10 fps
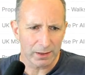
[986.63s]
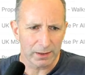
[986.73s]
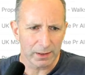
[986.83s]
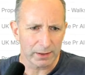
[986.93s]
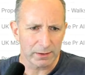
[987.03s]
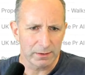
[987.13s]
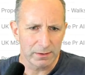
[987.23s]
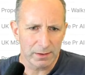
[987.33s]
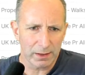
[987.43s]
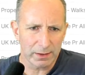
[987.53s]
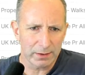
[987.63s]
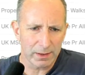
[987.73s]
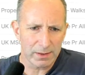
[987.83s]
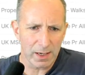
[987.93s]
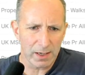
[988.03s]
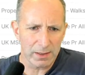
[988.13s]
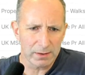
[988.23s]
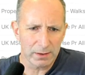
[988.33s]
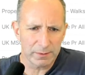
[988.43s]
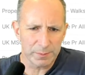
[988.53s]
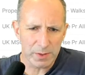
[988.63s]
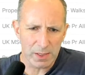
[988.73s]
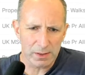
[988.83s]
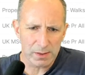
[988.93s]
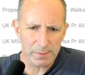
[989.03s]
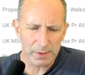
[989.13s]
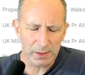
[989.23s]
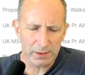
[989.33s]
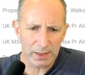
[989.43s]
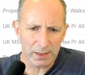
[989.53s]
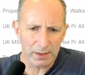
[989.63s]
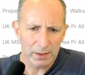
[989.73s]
like 8-9%, something like that,